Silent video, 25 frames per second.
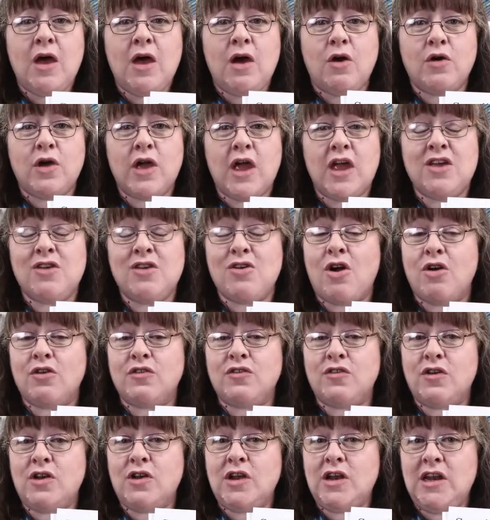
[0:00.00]
Okay, you're
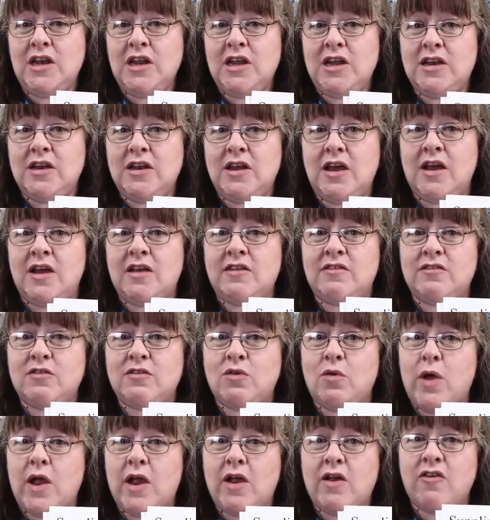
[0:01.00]
also going to need a
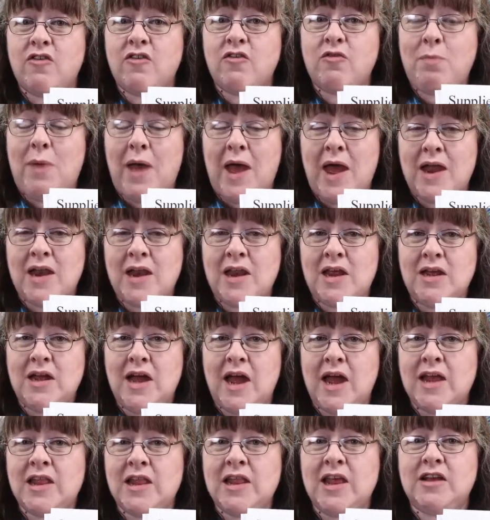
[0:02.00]
square of batting.
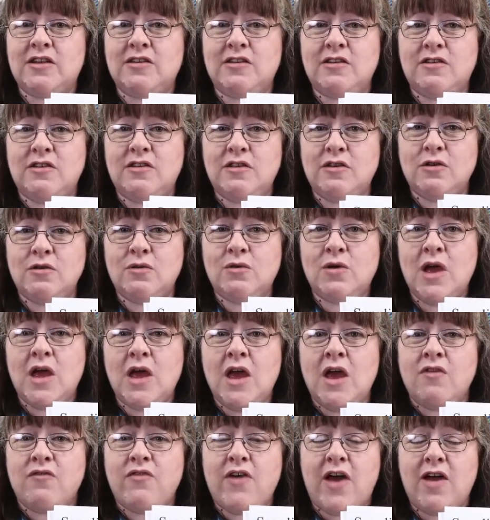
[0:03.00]
I like to do
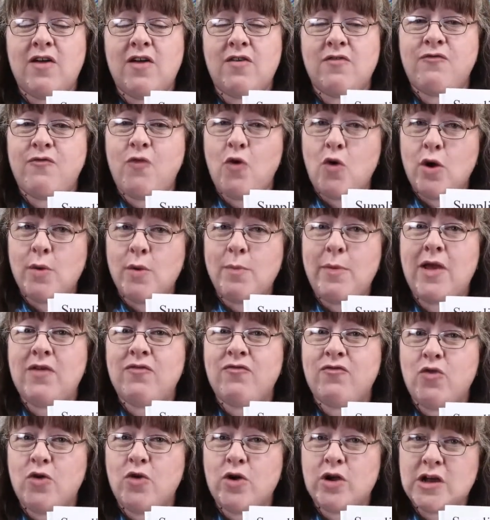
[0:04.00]
five, four by
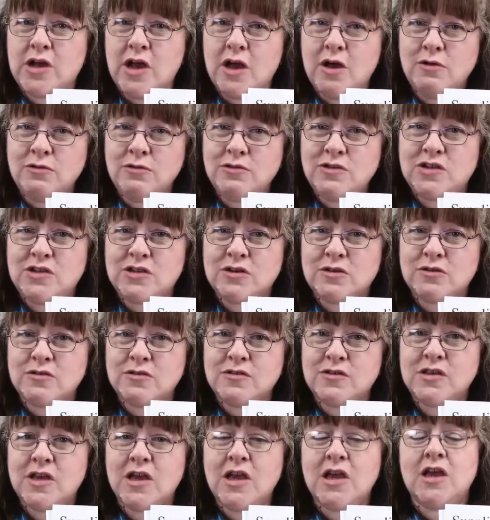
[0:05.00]
four
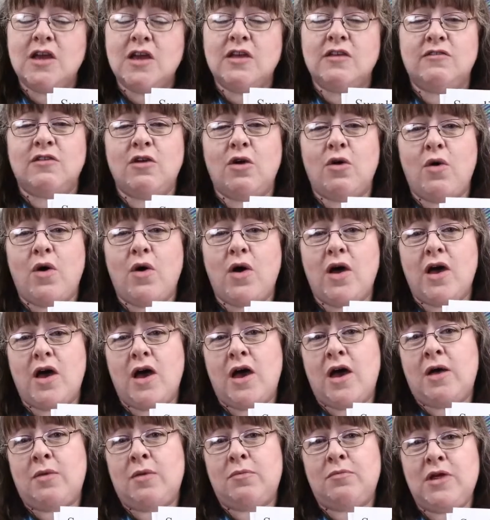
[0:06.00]
coasters so
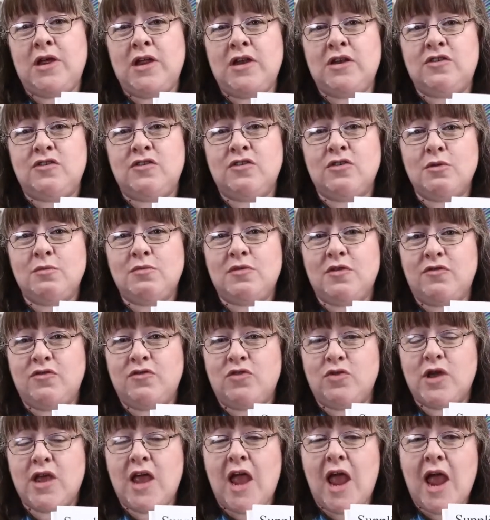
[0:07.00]
um, in terms of
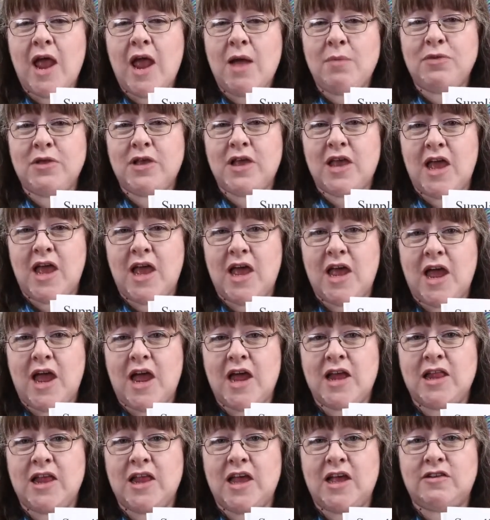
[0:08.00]
doing applique,
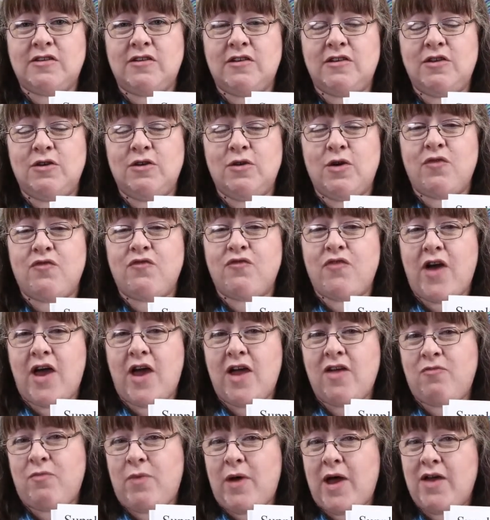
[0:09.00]
I like to do a
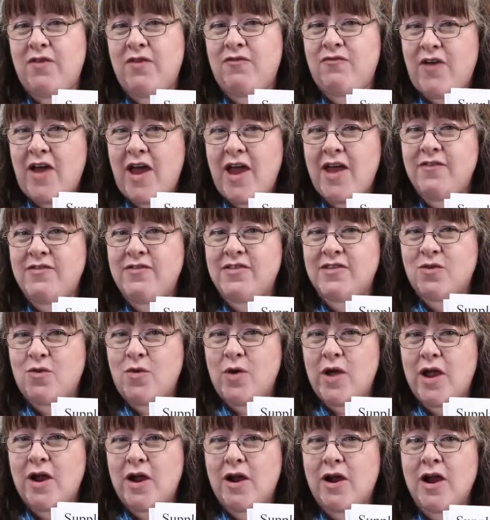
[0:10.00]
five by five
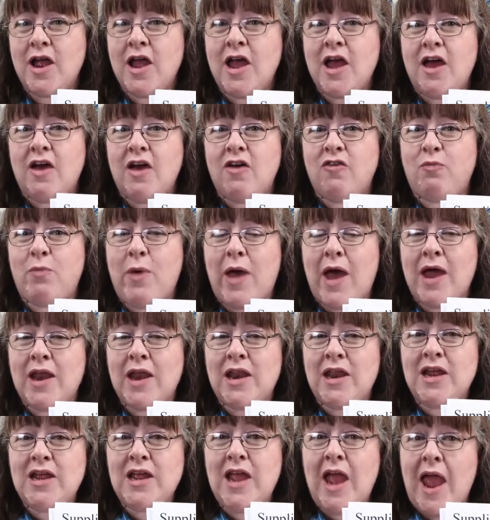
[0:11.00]
square of
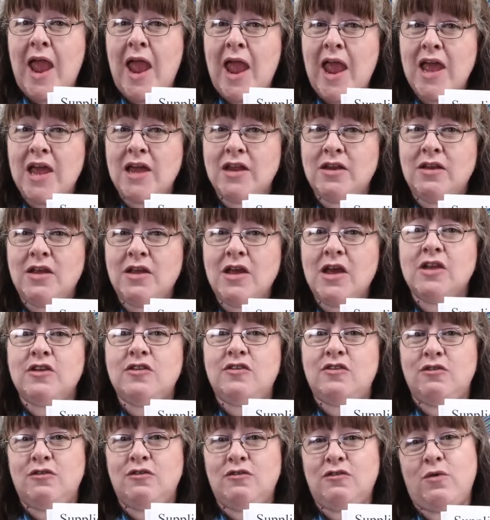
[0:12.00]
batting and
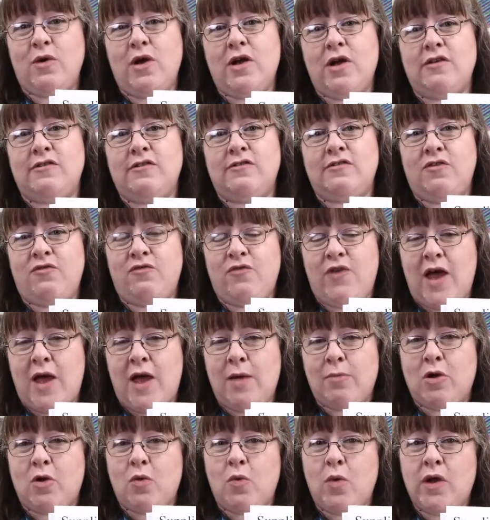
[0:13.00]
two squares of
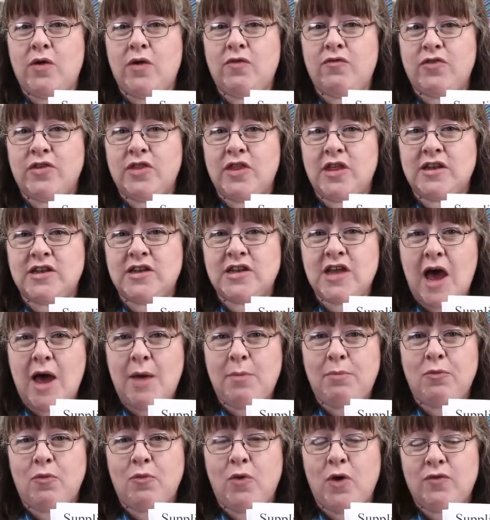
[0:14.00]
fabric, one for the top,
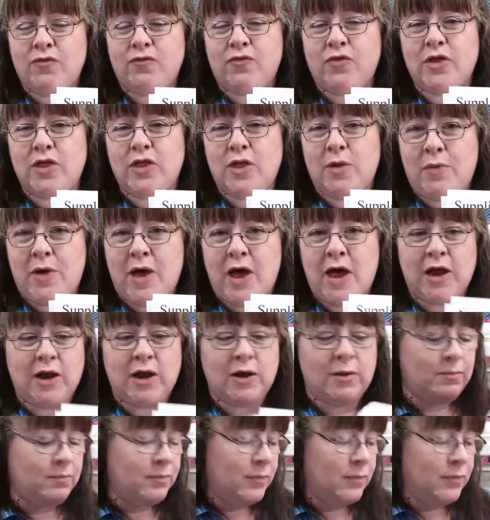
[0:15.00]
one for the bottom.